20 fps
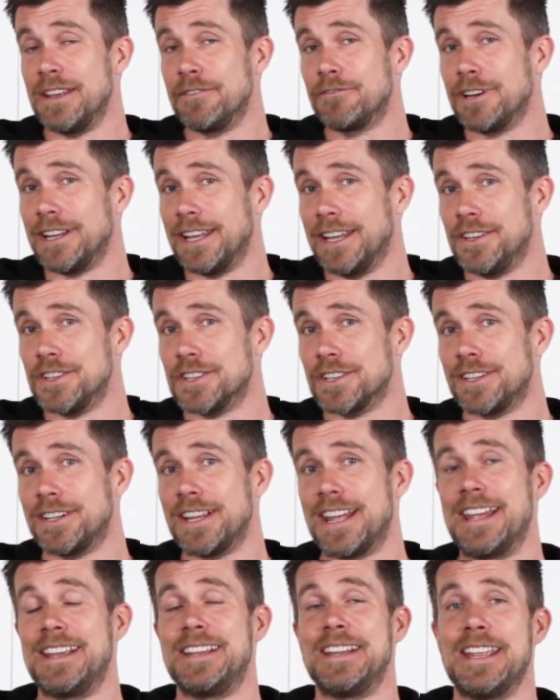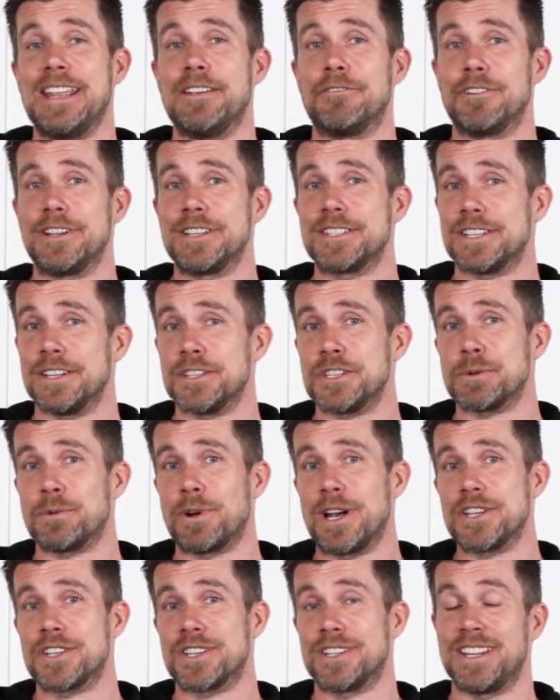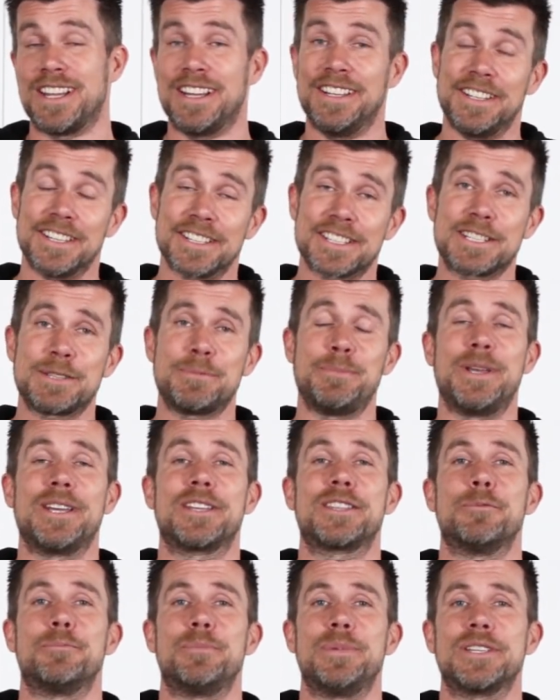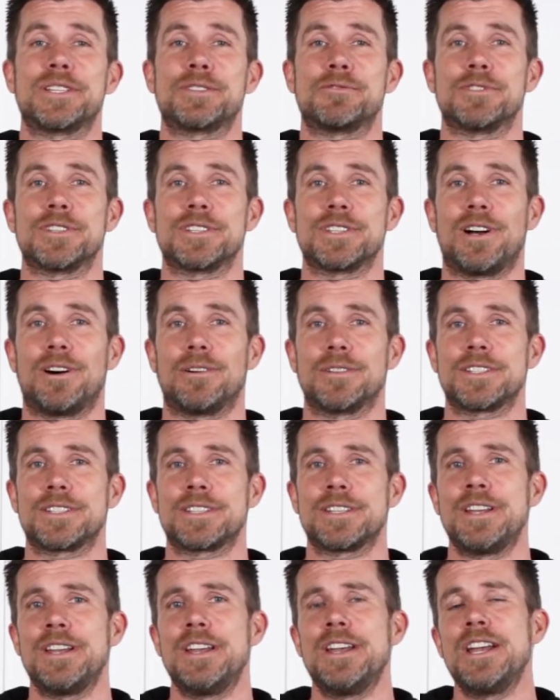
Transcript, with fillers: every engine and every situation and expect the best results.